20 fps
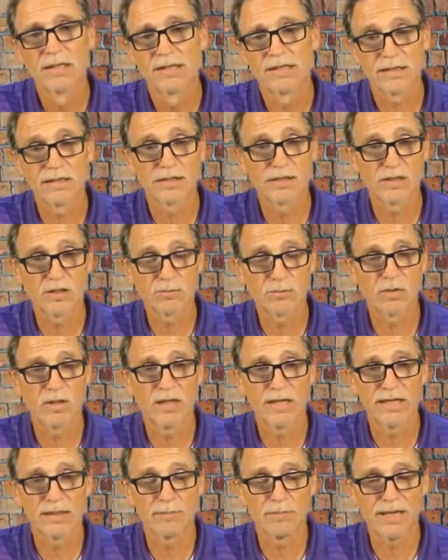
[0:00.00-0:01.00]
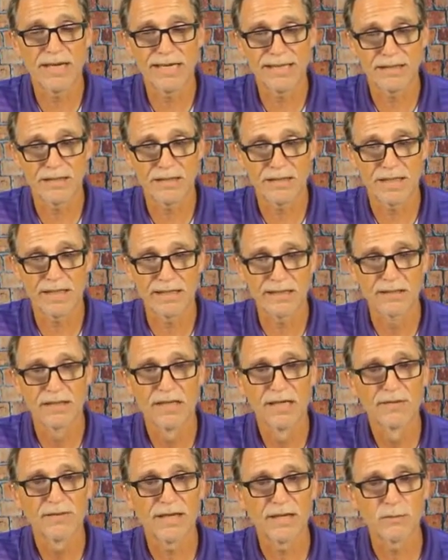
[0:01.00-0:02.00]
display a pilot light
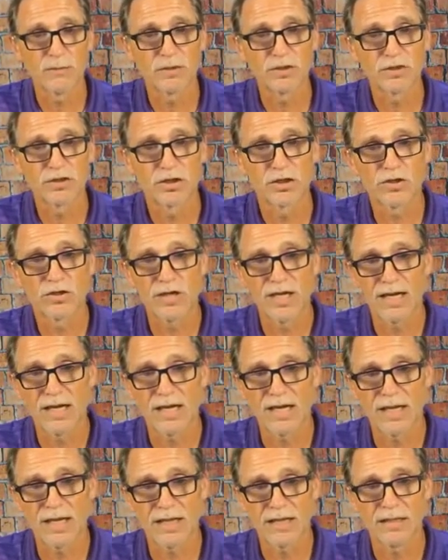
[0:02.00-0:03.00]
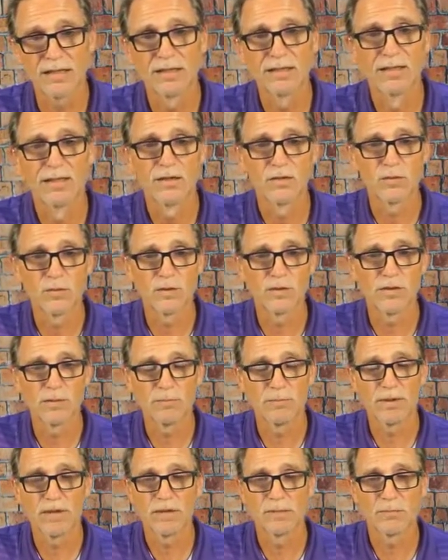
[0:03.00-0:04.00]
that would turn on when the
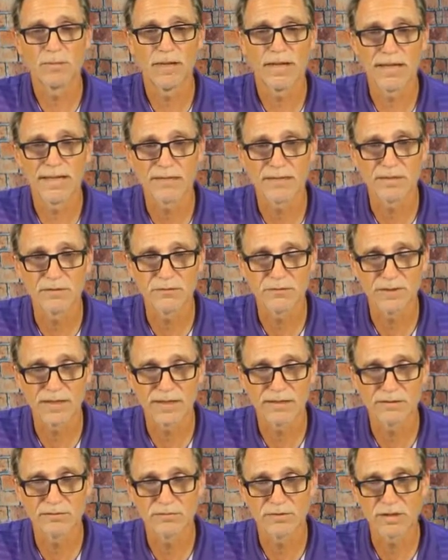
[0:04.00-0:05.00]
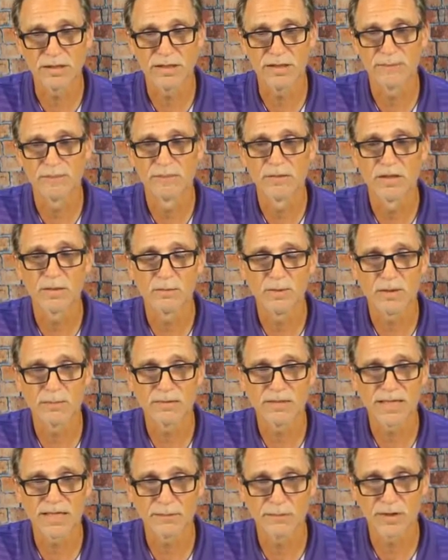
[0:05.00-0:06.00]
pump
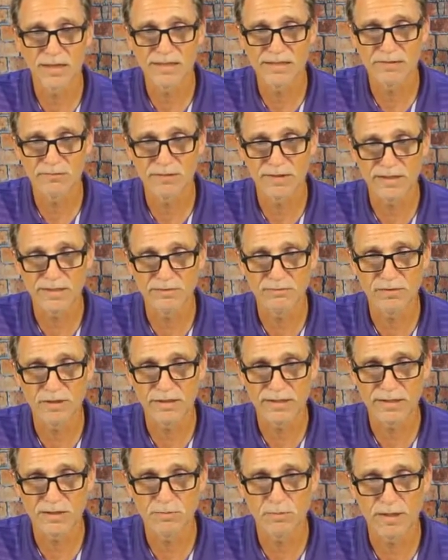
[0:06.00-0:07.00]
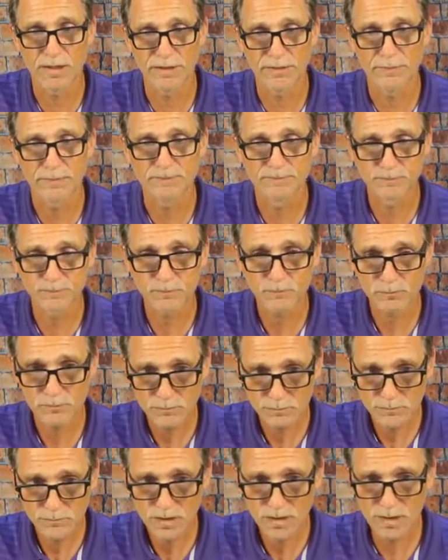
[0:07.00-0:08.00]
timer has effectively expired.
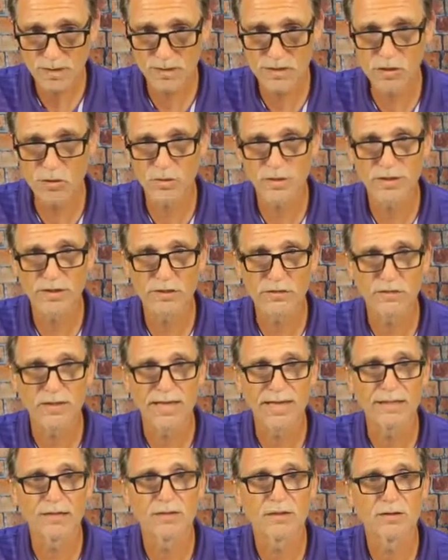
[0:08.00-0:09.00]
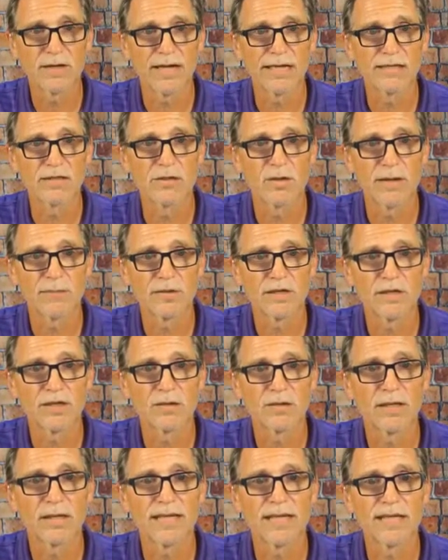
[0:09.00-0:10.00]
Let's go ahead and do that. Okay, so I'm going to go
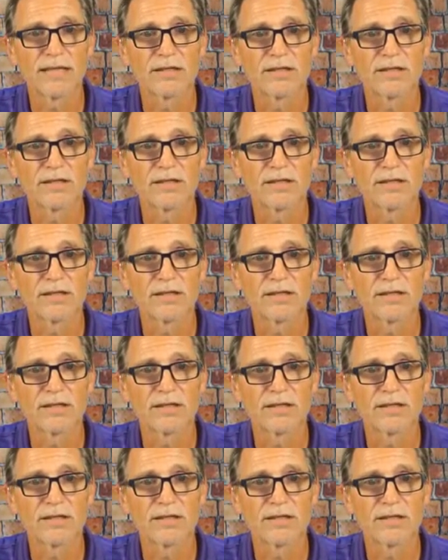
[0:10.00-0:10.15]
ahead and